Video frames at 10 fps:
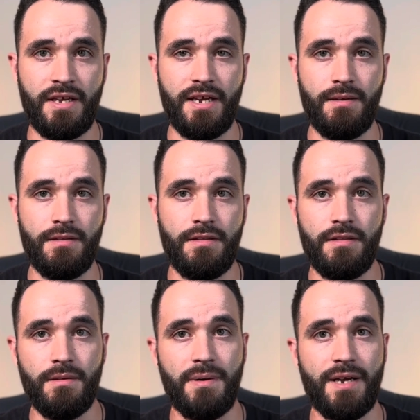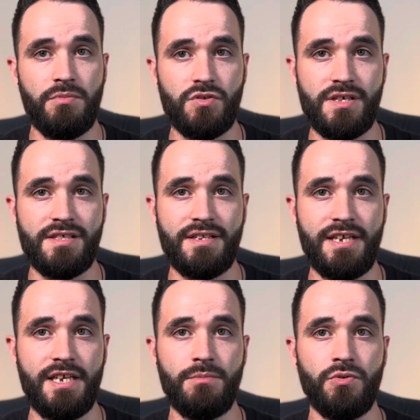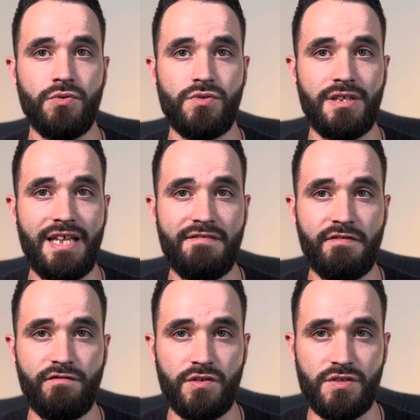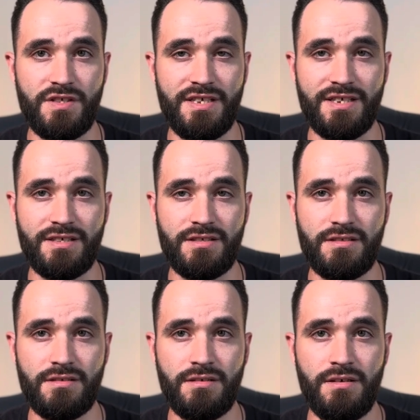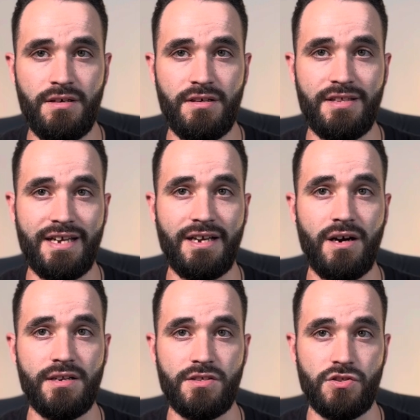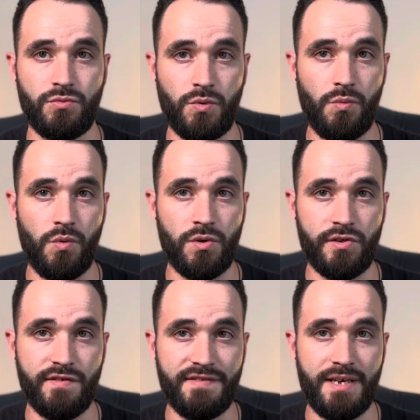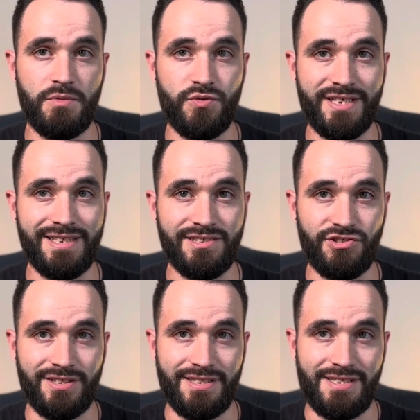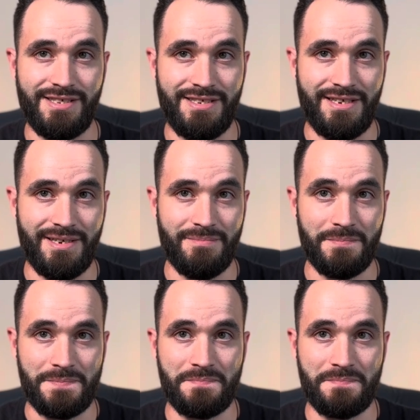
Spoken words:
And the Bible says in Hebrews 11, verse 6, that God is the rewarder of them who diligently seek Him.